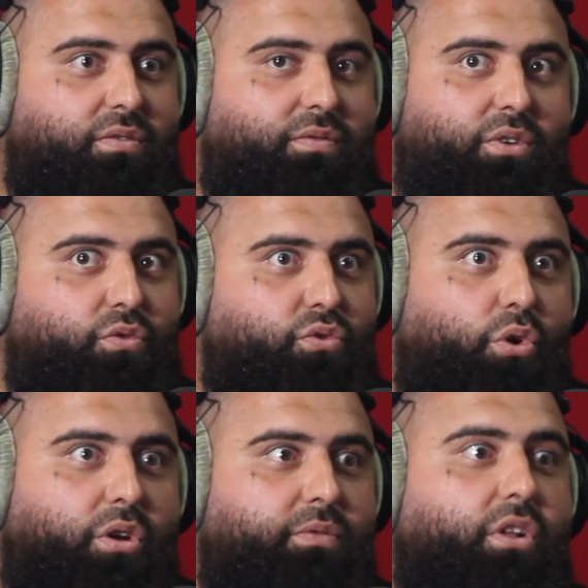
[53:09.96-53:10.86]
he was
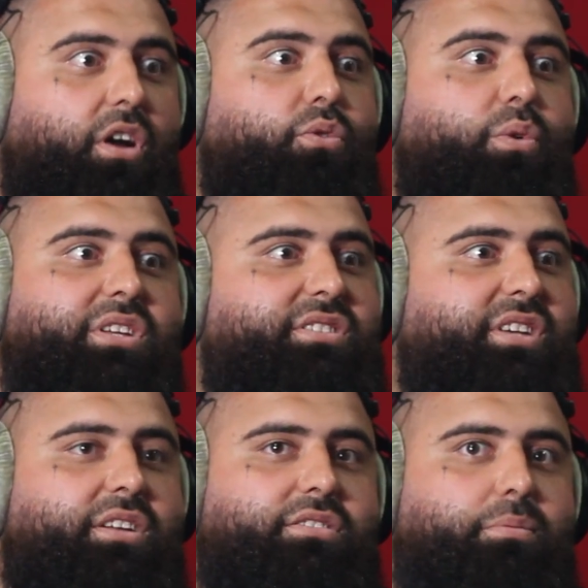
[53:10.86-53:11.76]
talking for like 20
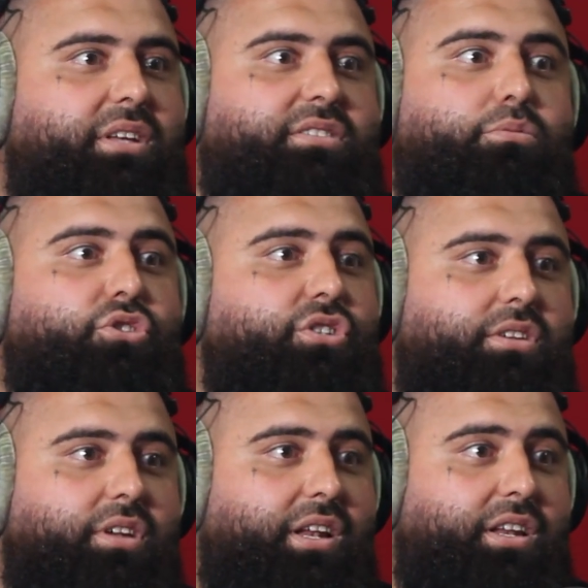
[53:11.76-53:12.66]
seconds about some shit,
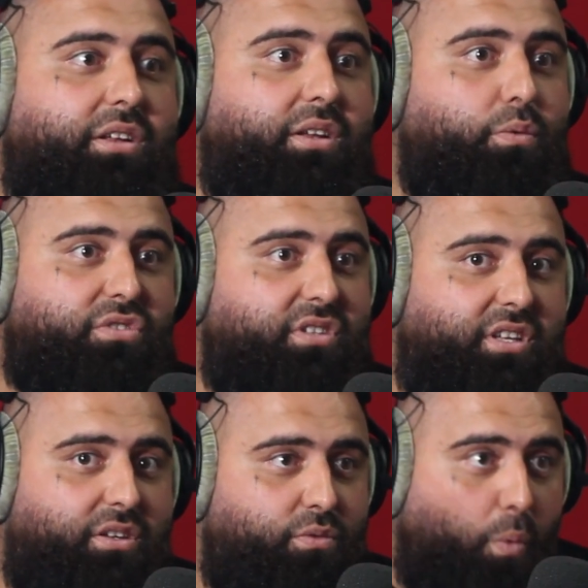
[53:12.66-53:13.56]
and it
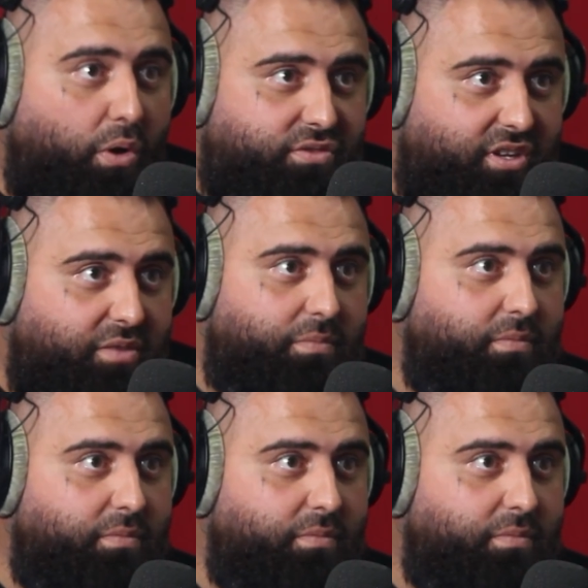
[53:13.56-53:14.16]
wasn't him.